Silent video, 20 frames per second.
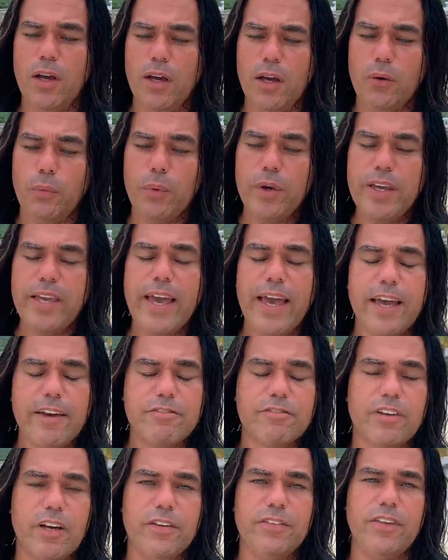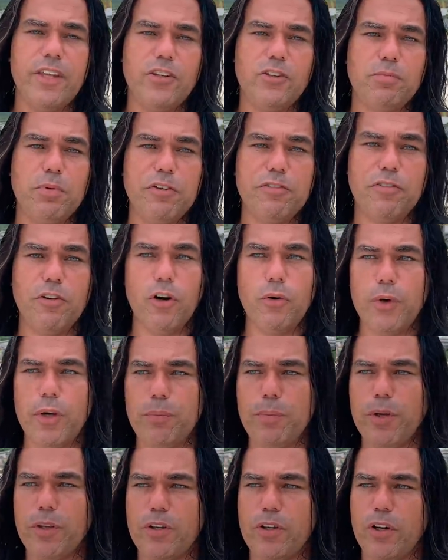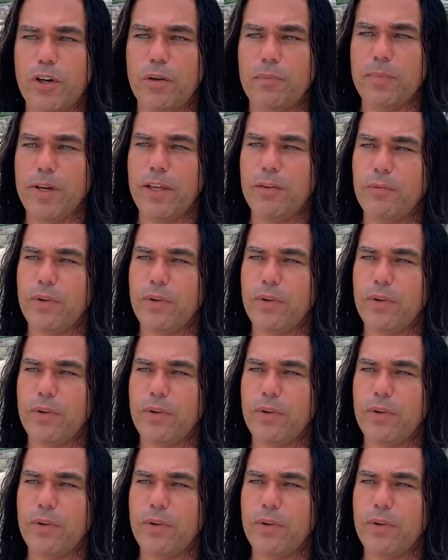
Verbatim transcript: we have done this before with Bitcoin, man.